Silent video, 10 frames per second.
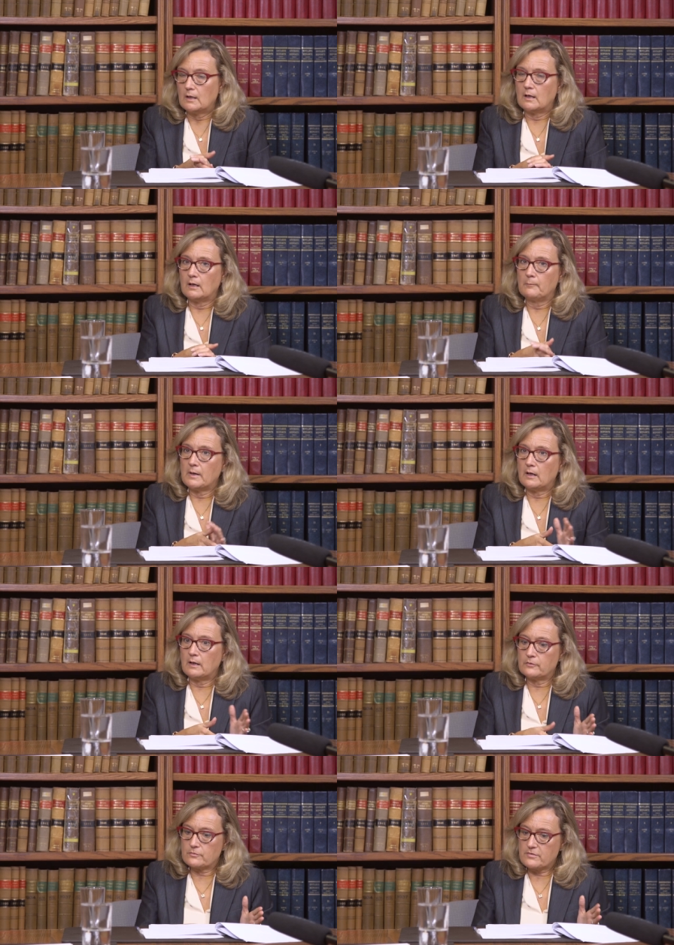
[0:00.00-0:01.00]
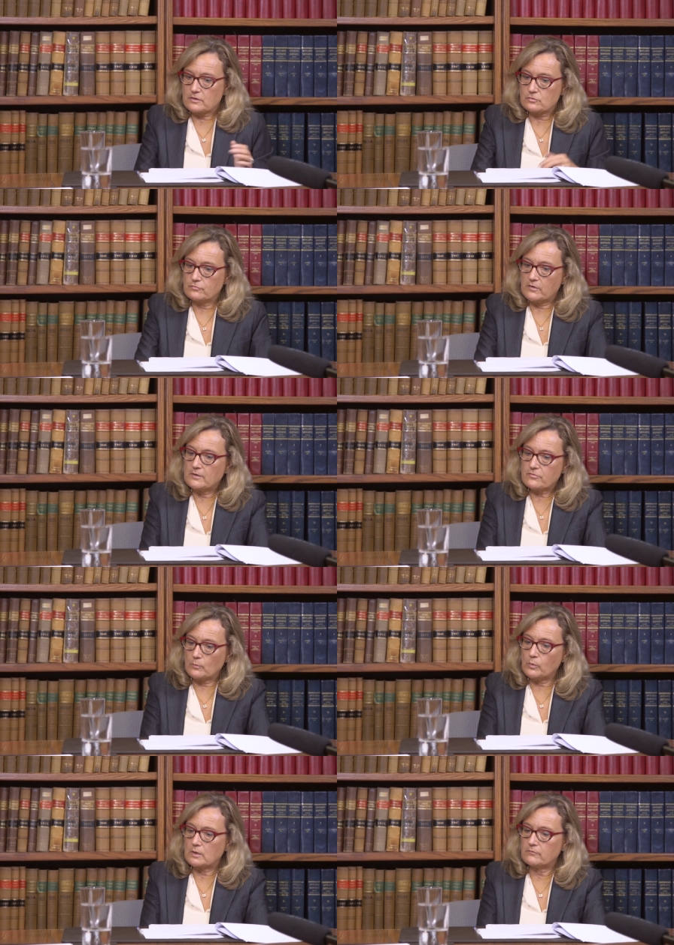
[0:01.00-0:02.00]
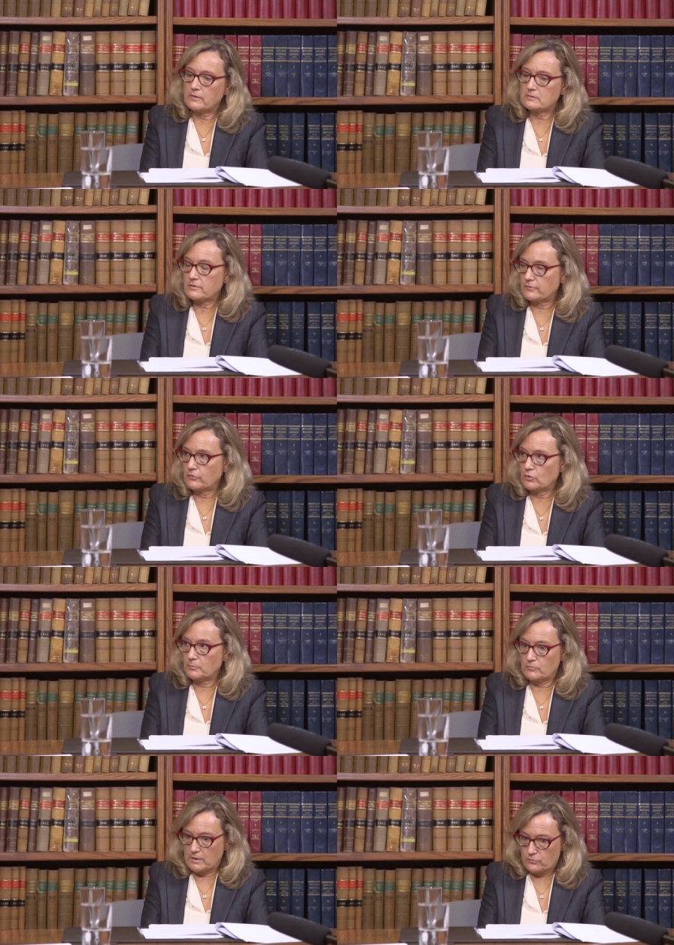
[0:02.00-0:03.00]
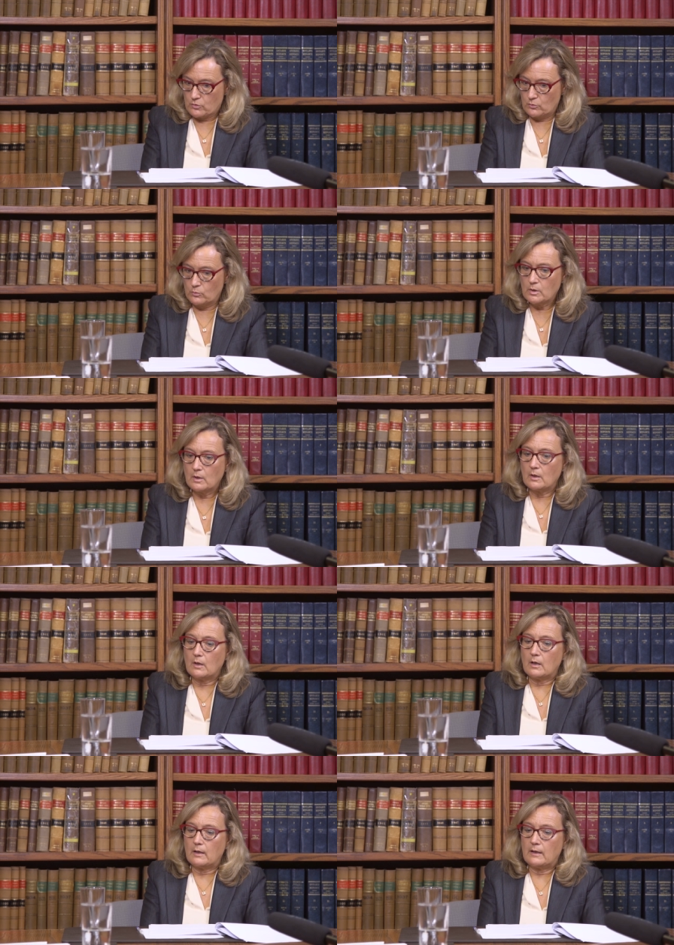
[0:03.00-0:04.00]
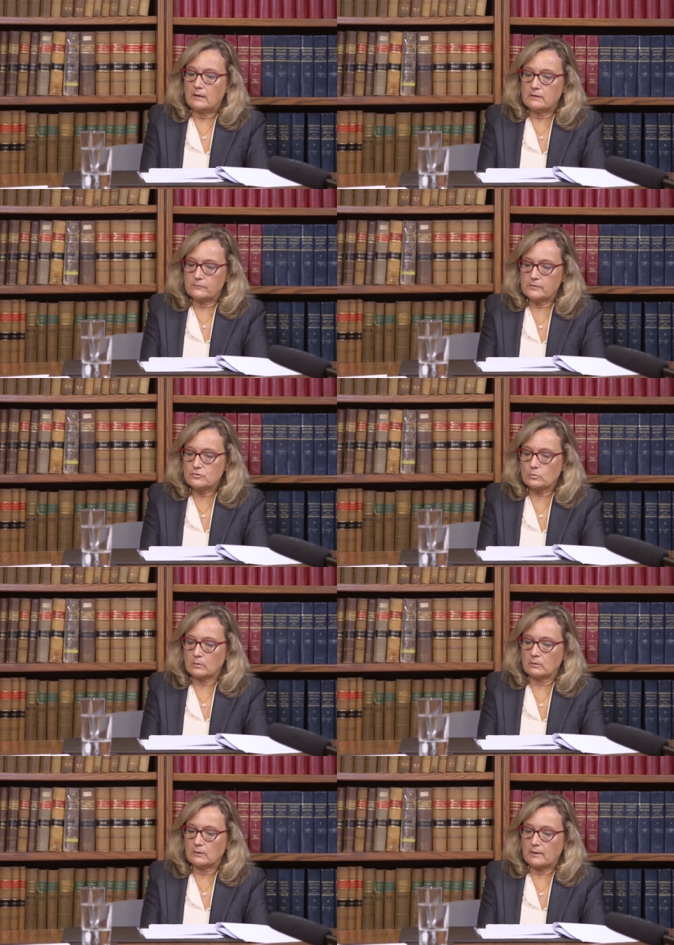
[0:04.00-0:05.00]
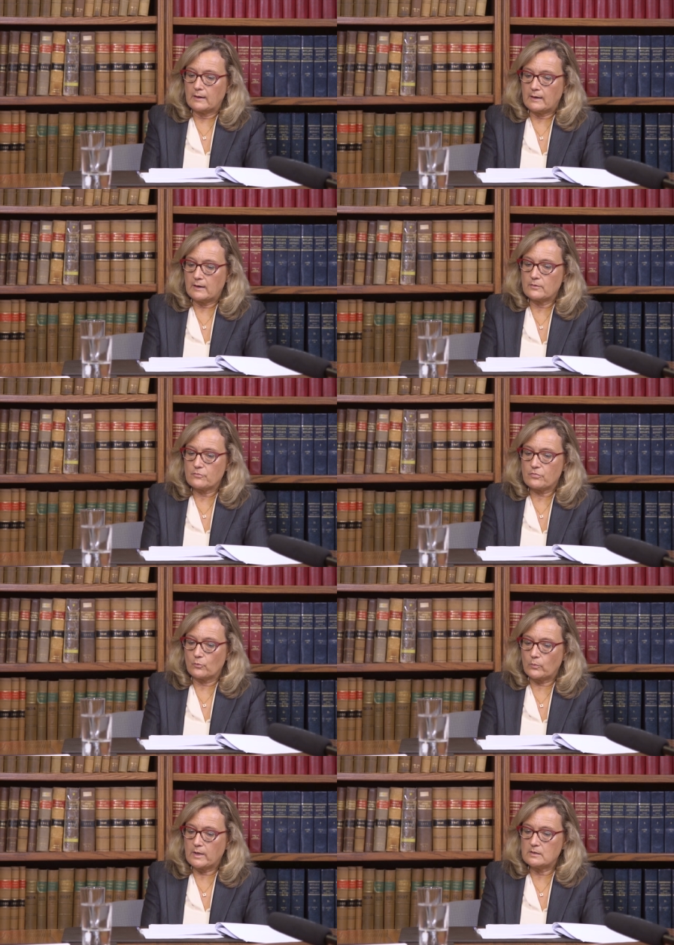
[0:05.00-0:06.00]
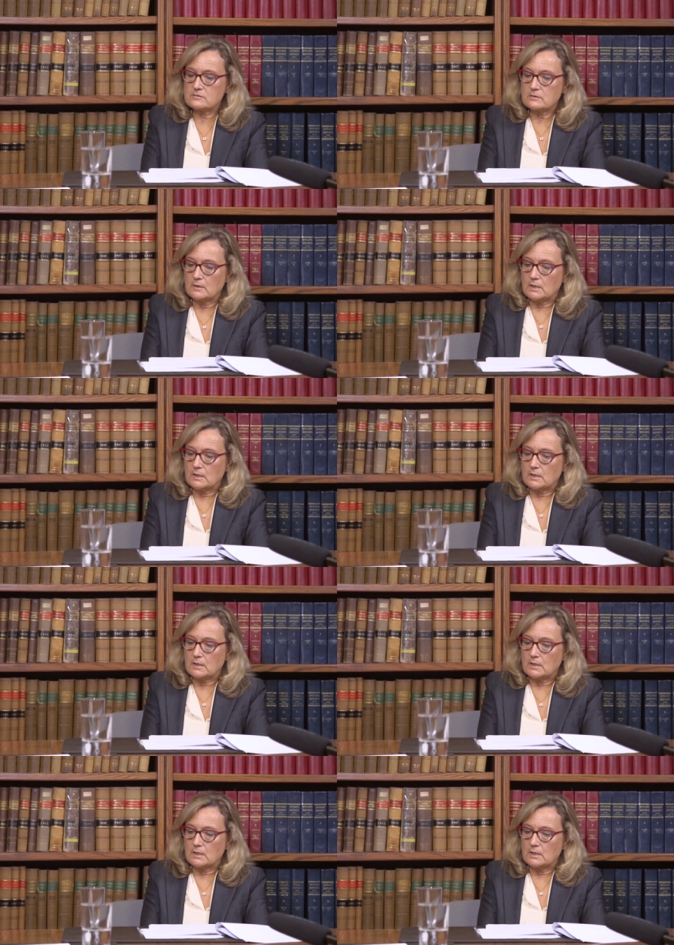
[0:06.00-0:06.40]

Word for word: Um, under Section 5, Sub 1 of the Ontario Human Rights Code, an individual has the right